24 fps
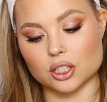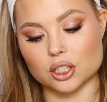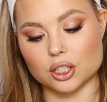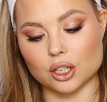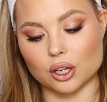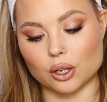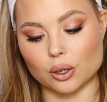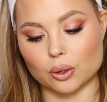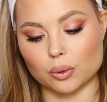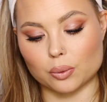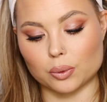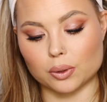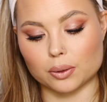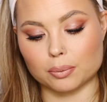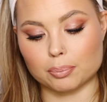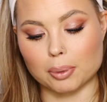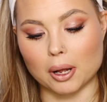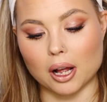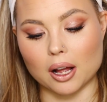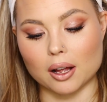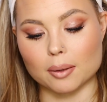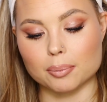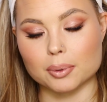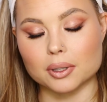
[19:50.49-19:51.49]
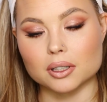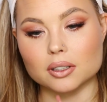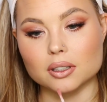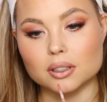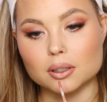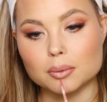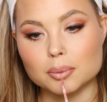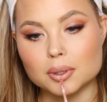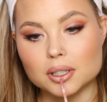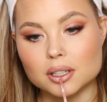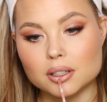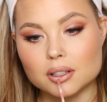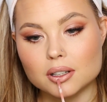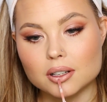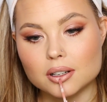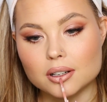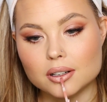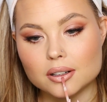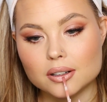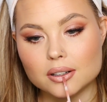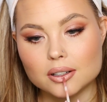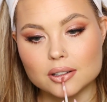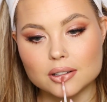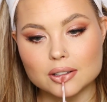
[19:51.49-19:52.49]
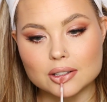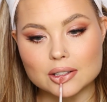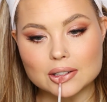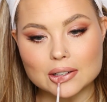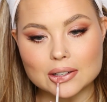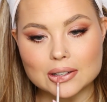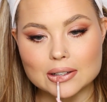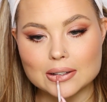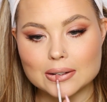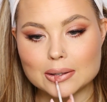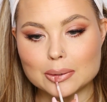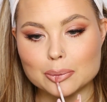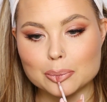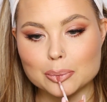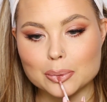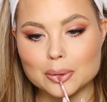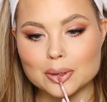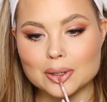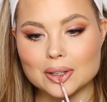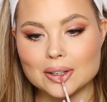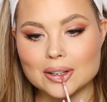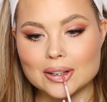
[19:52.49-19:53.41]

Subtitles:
So we'll pop a little bit of that on top.